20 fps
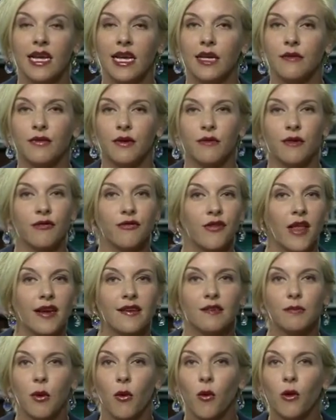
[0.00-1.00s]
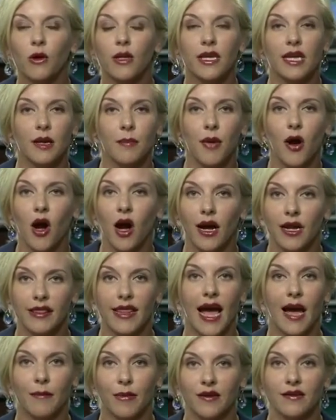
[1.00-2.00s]
If it reflects poorly upon
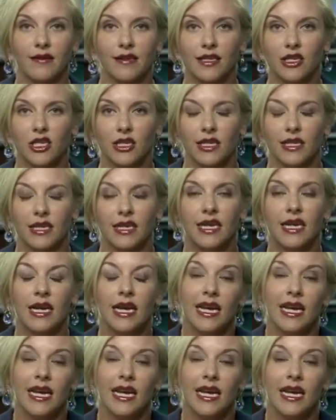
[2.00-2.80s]
that position,